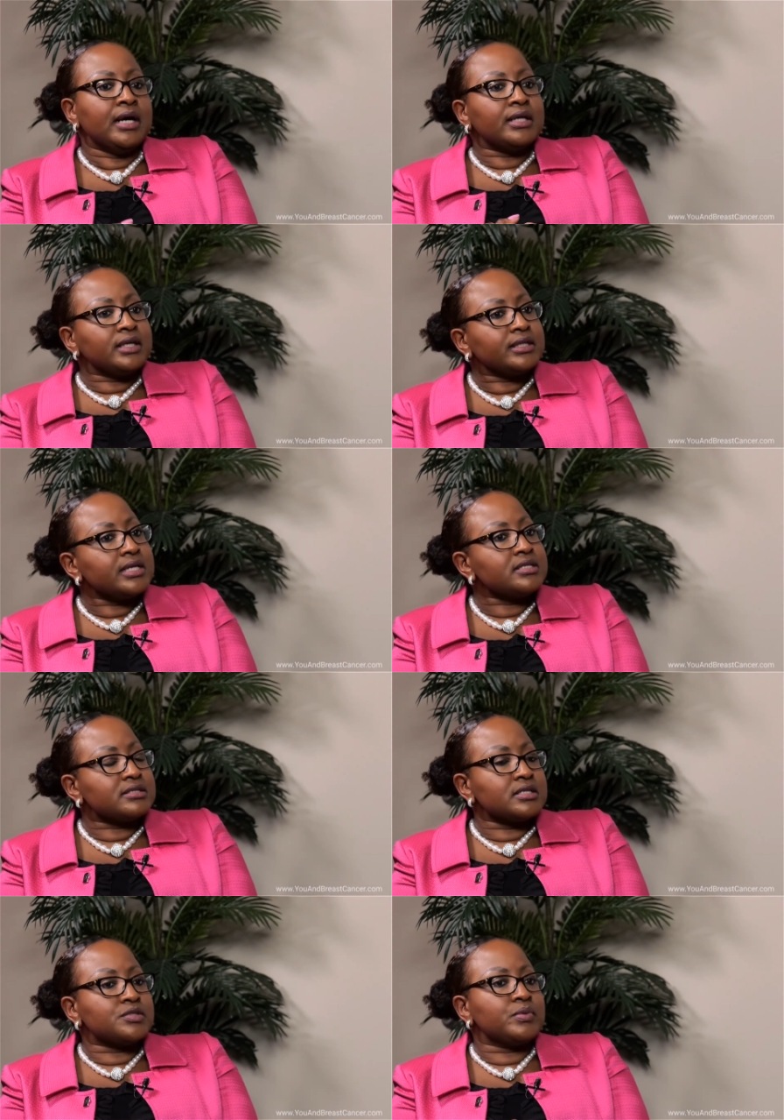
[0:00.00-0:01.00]
Another
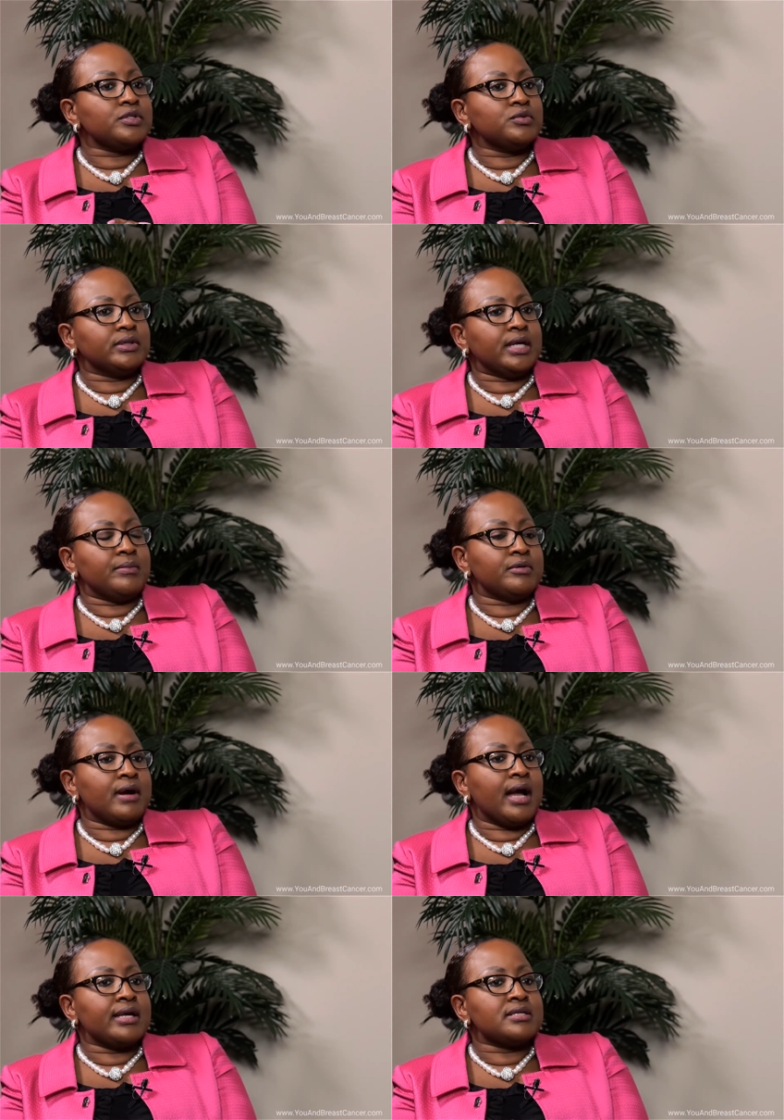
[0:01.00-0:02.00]
instance we'll do an
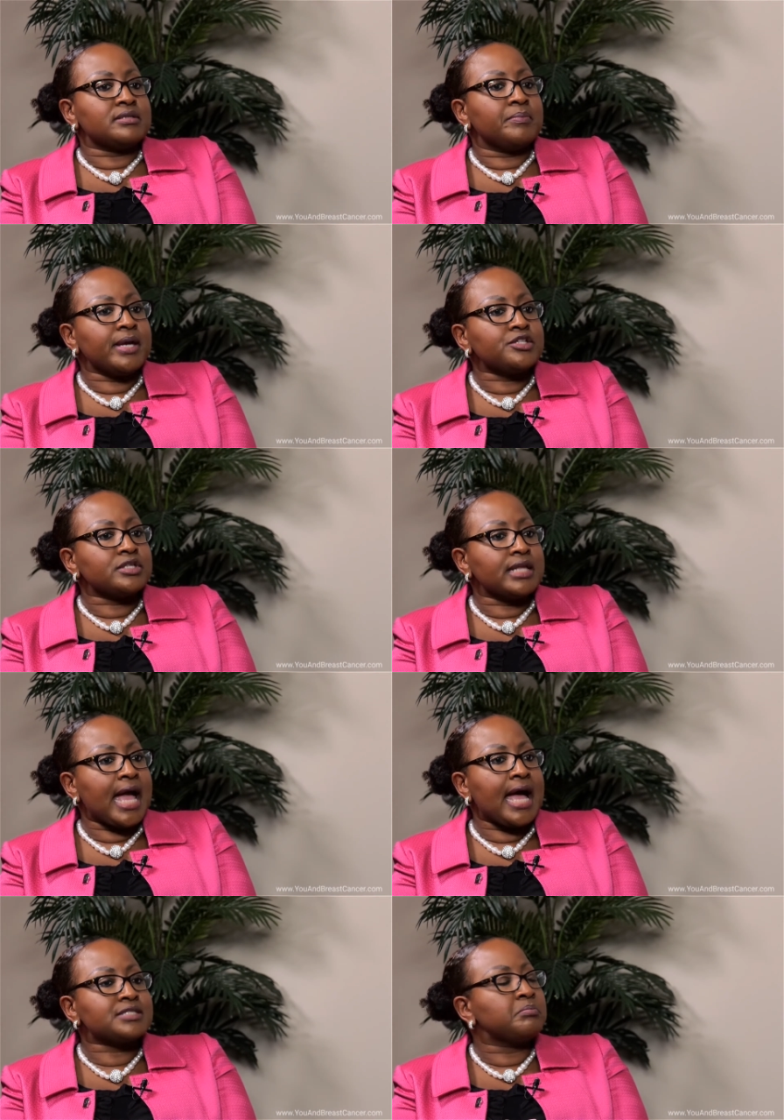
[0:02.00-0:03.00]
MRI is a patient
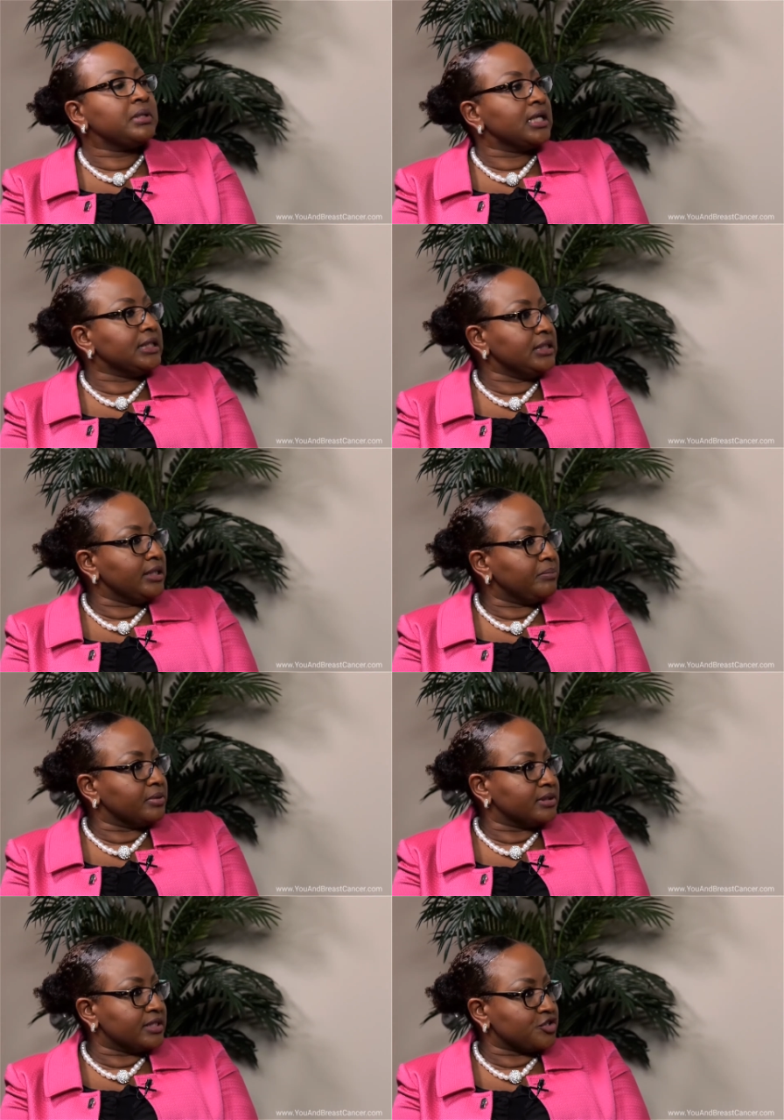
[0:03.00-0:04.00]
has bloody
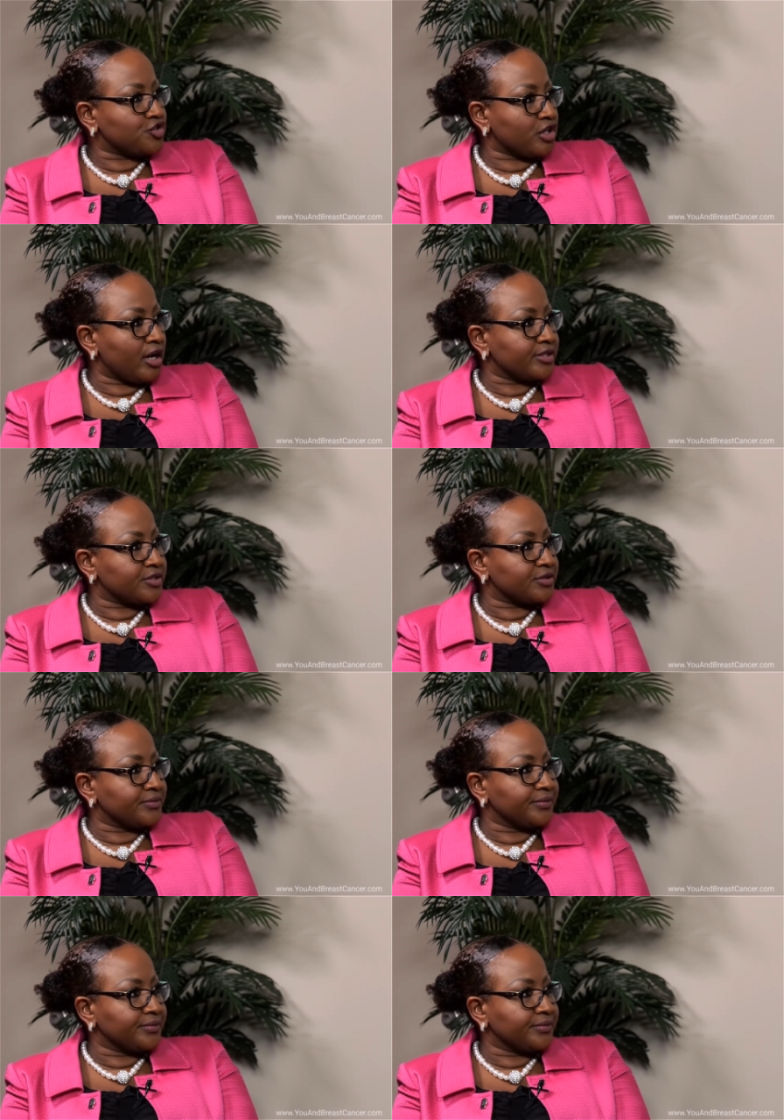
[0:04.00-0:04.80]
nipple discharge